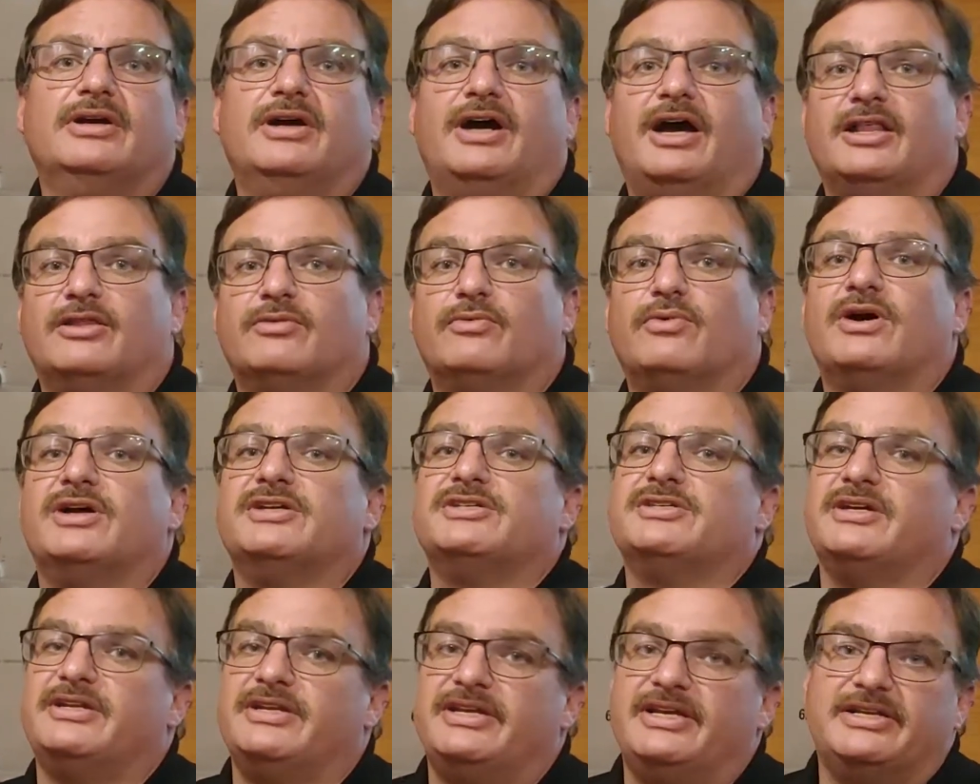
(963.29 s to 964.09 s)

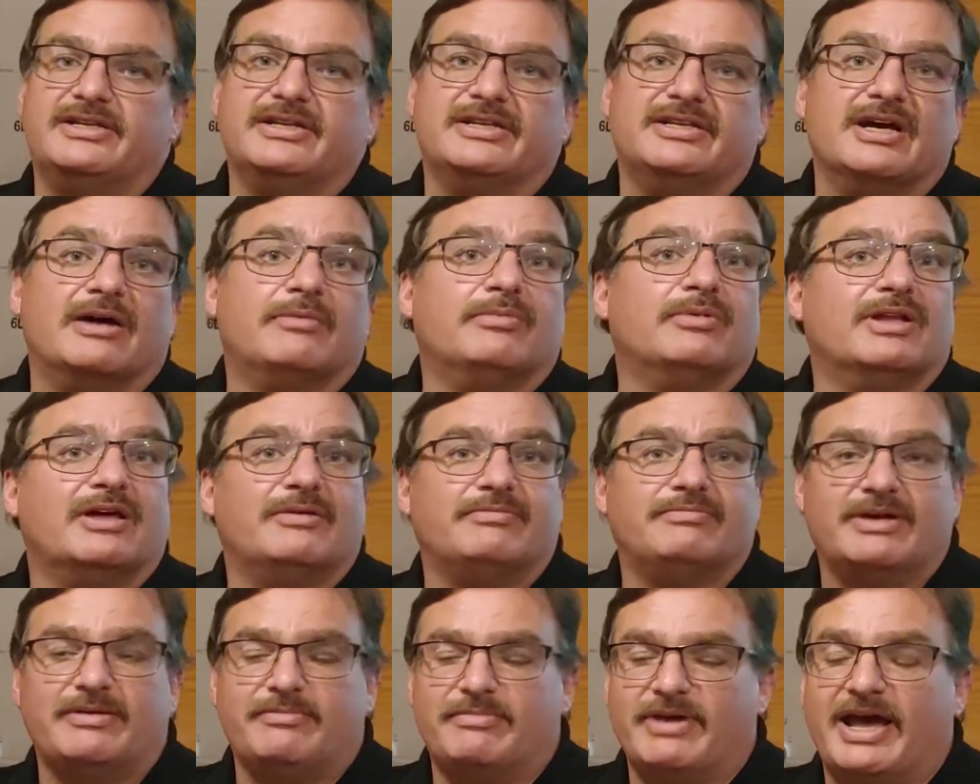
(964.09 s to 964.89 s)
Otherwise, I need to double
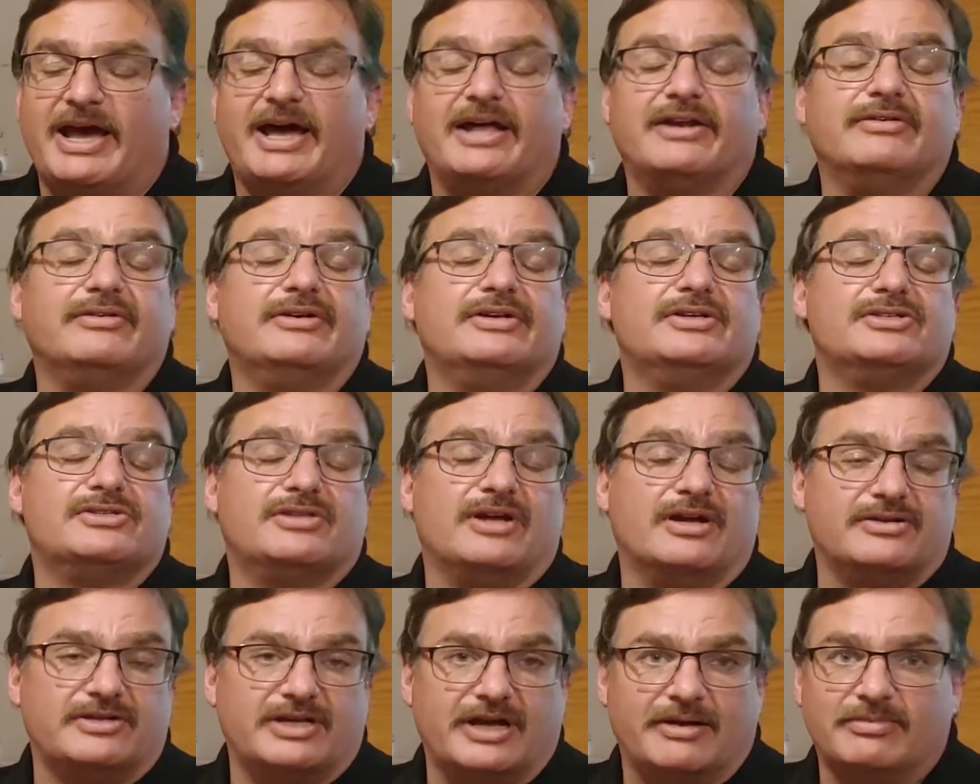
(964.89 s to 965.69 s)
up my batteries,
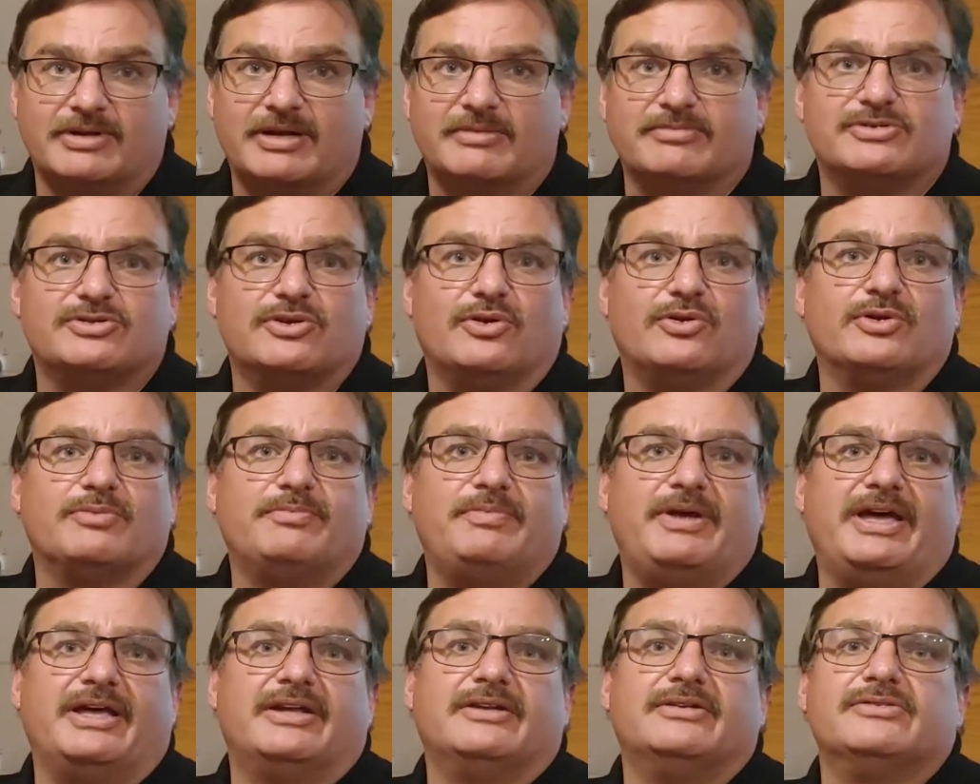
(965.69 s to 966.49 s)
right, double up solar
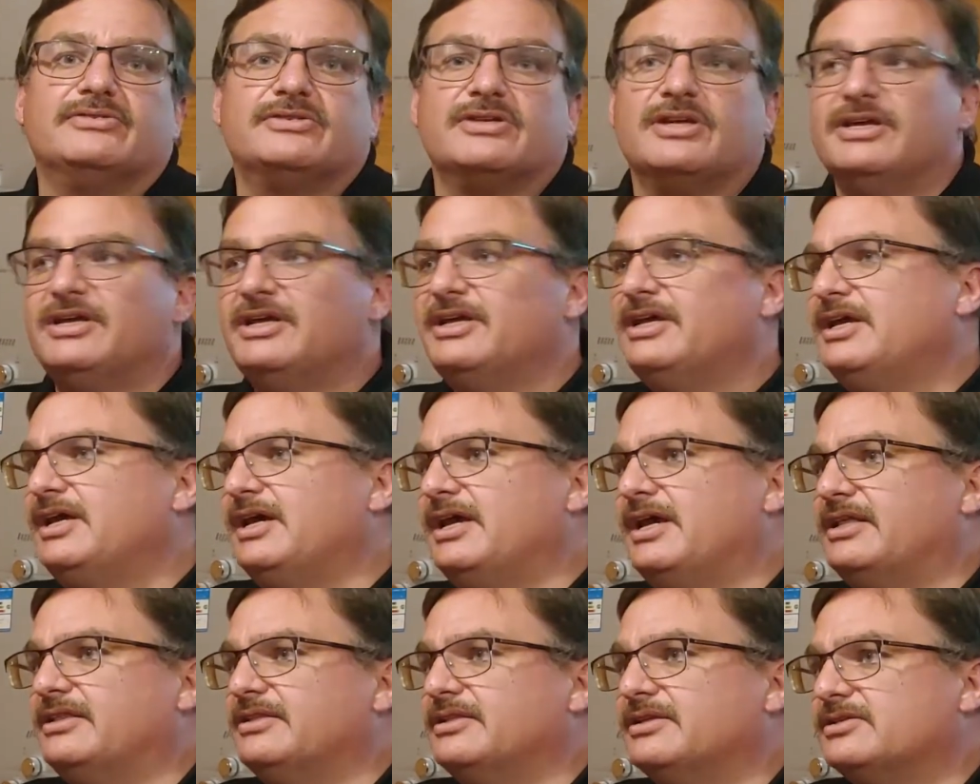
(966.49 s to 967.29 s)
panels,
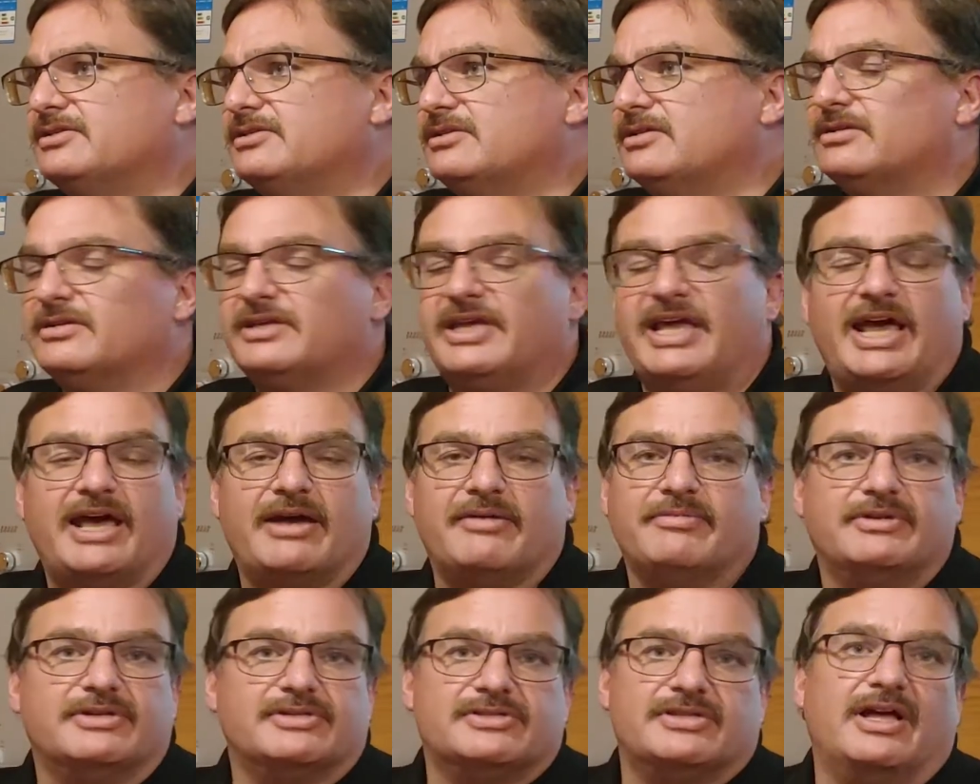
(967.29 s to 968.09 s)
and this little
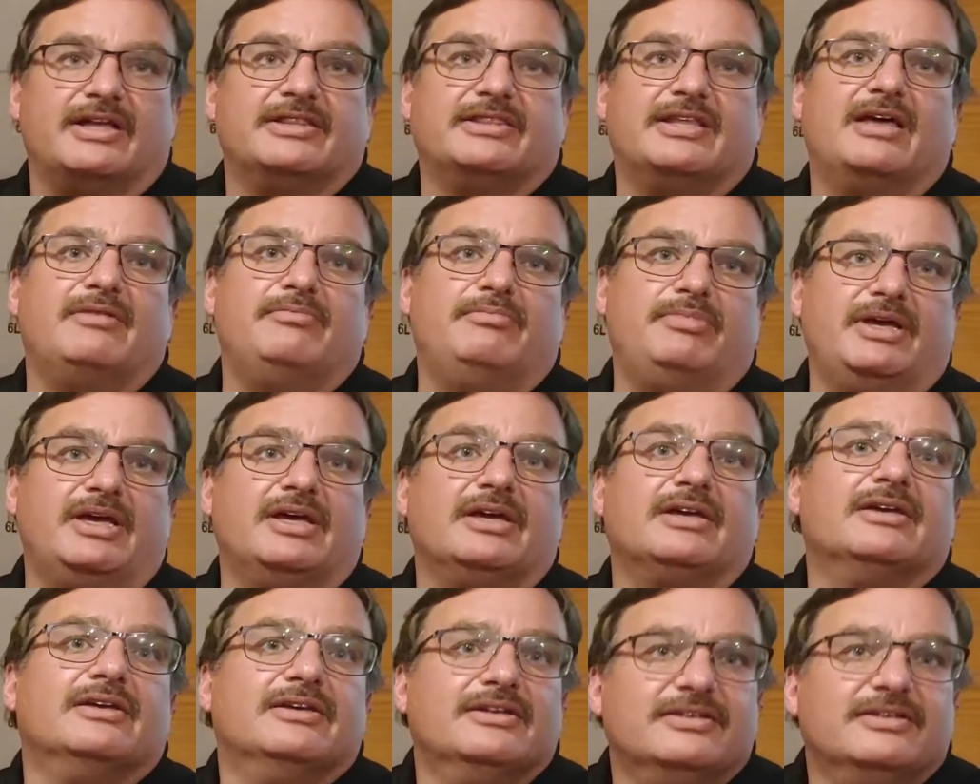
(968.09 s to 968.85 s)
cabin is not that big.